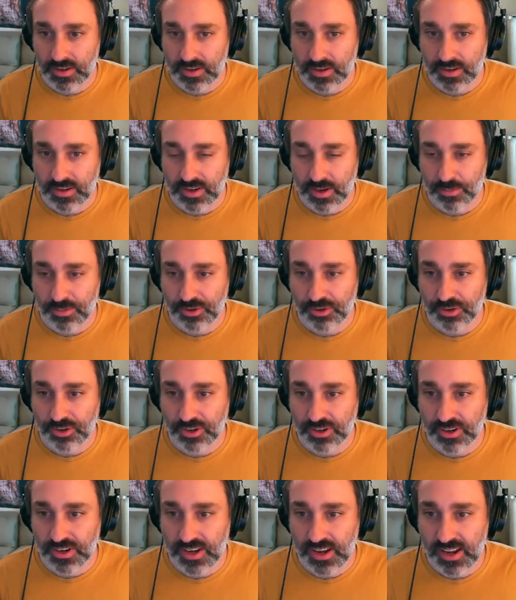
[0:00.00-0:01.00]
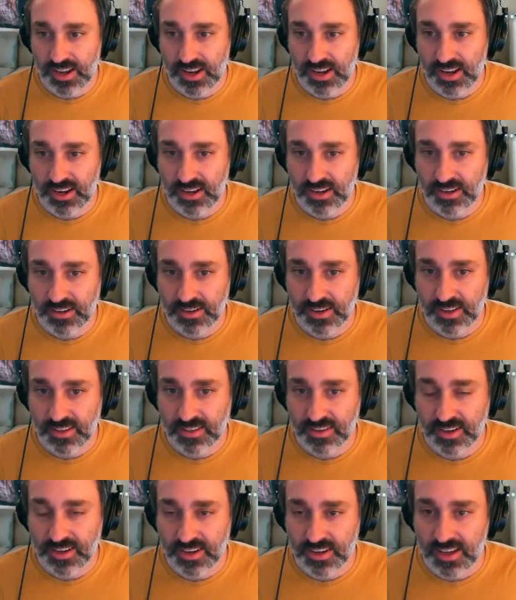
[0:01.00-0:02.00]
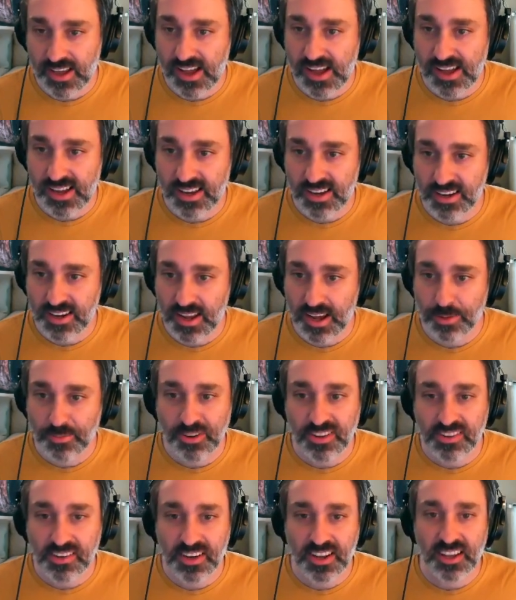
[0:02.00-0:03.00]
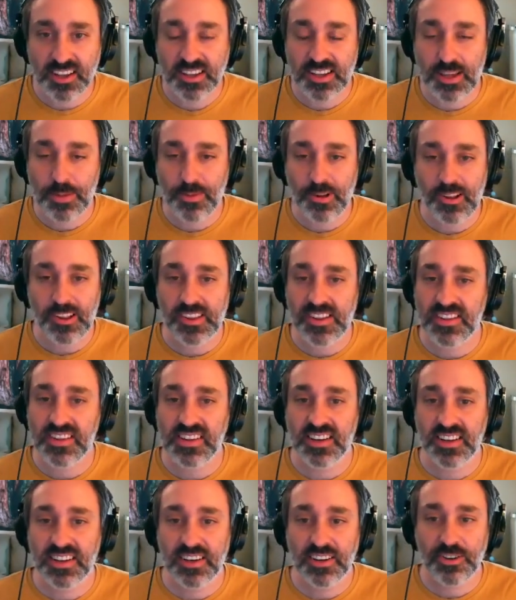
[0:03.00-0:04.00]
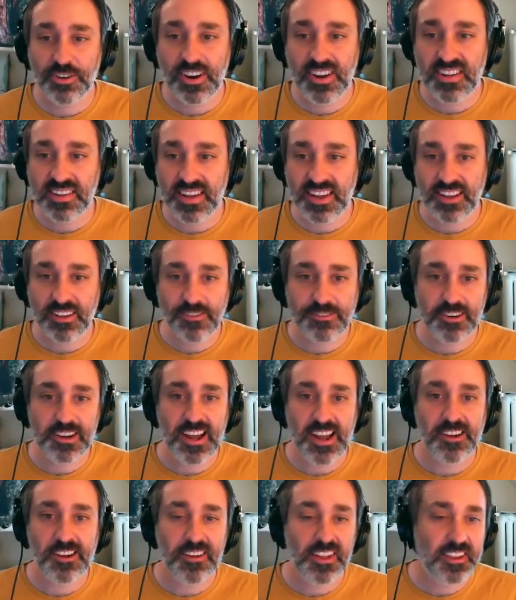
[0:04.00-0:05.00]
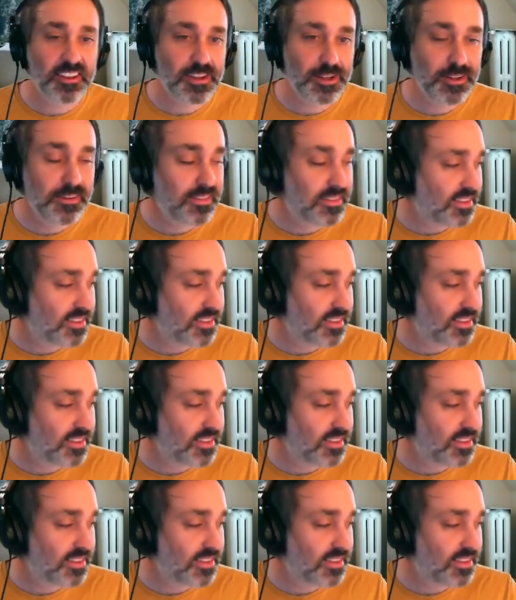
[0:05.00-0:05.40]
temperature, and density. I'm just going to keep all these in grayscale for now, at least.